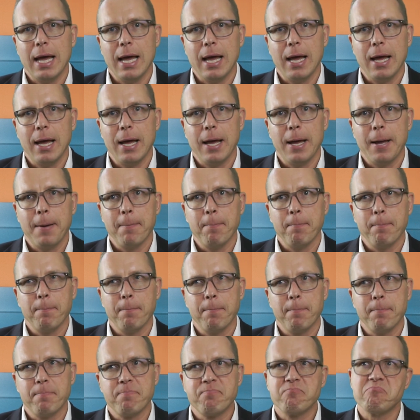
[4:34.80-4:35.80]
um,
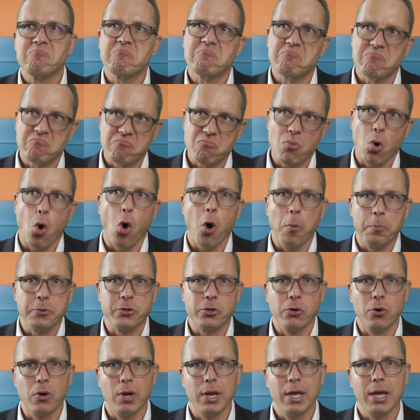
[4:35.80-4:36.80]

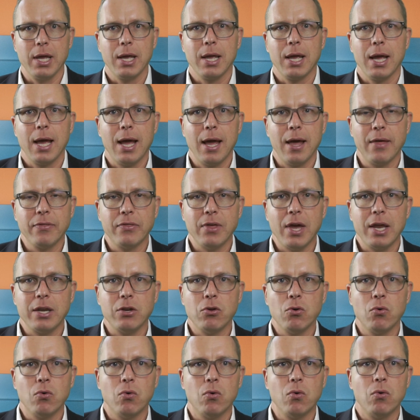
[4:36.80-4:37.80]
optionally, and then
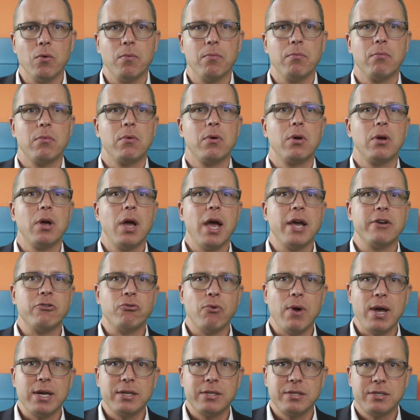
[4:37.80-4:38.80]
you
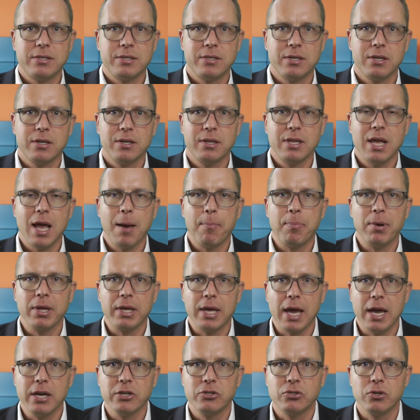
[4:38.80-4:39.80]
address the
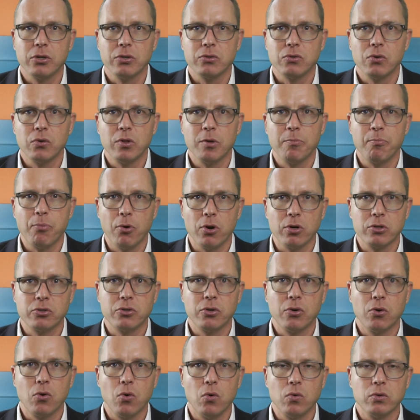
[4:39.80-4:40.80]
application to the
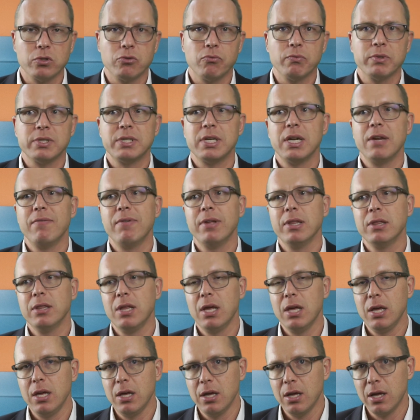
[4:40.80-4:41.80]
person who's receiving
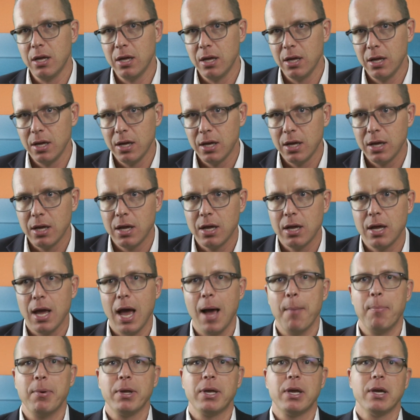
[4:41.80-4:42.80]
the
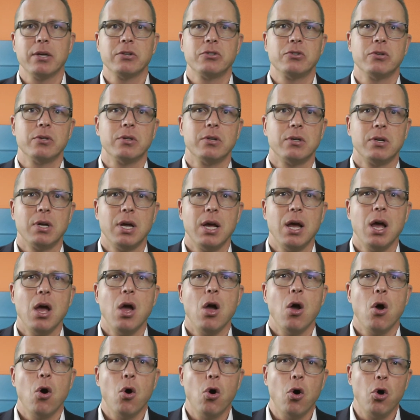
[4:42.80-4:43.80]
application.
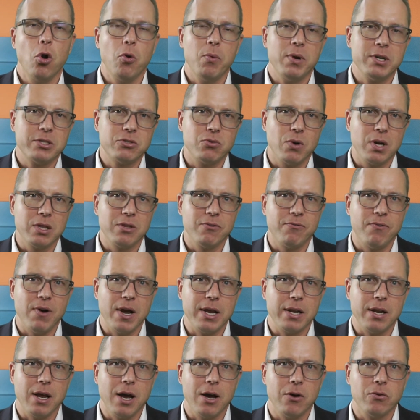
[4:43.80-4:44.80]
Always try to
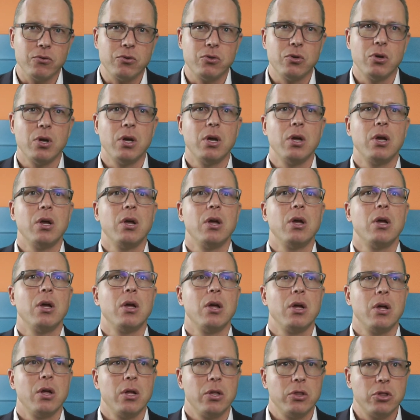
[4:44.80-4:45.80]
find out
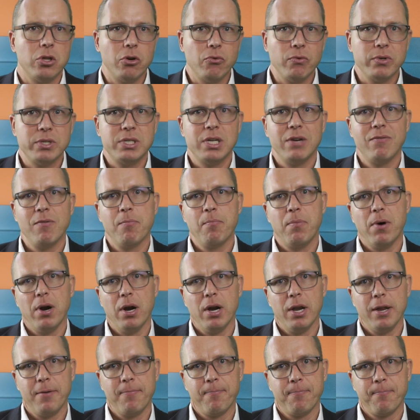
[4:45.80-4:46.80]
the receiving
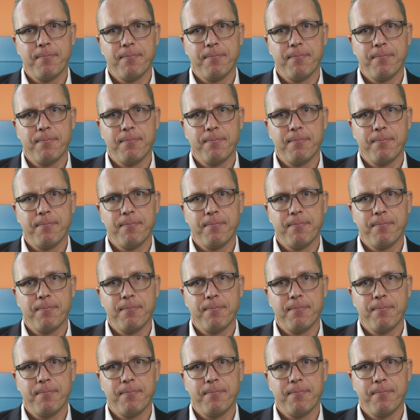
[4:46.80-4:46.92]
party.